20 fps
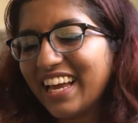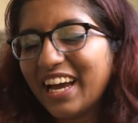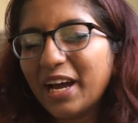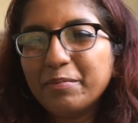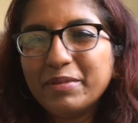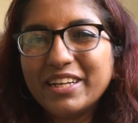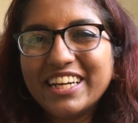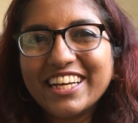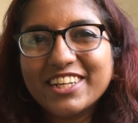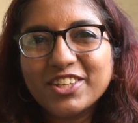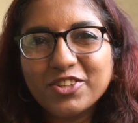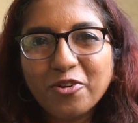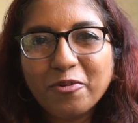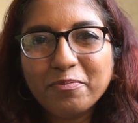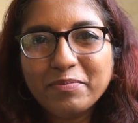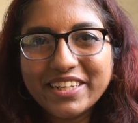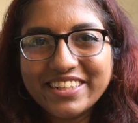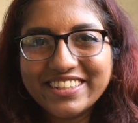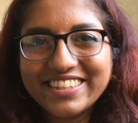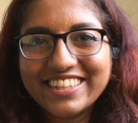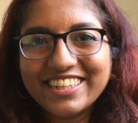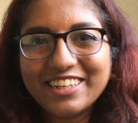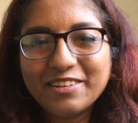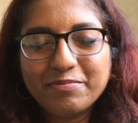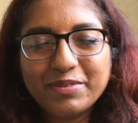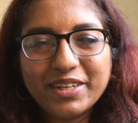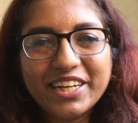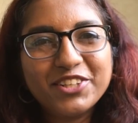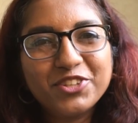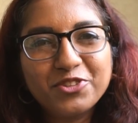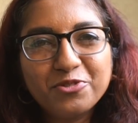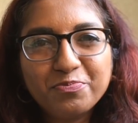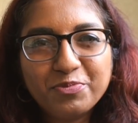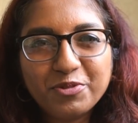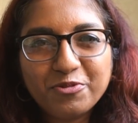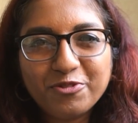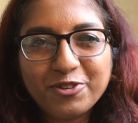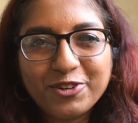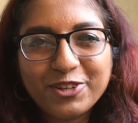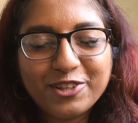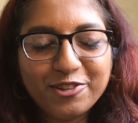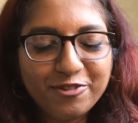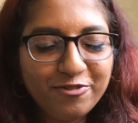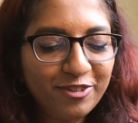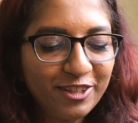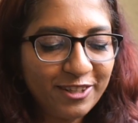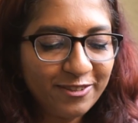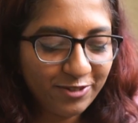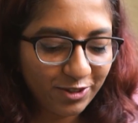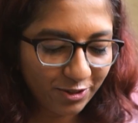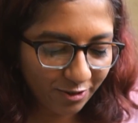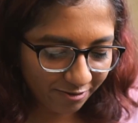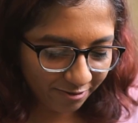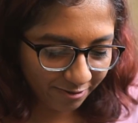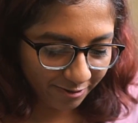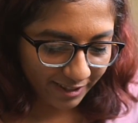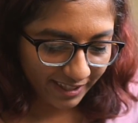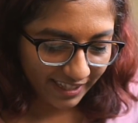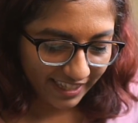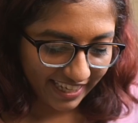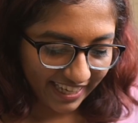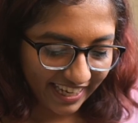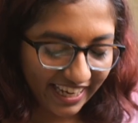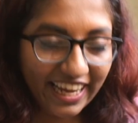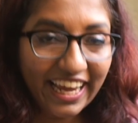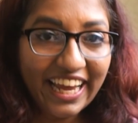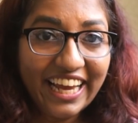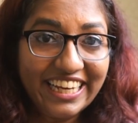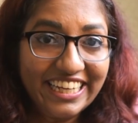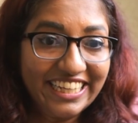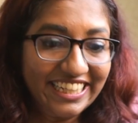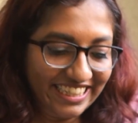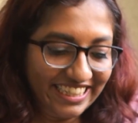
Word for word: I mean like no big deal but I do prefer the flavor of egg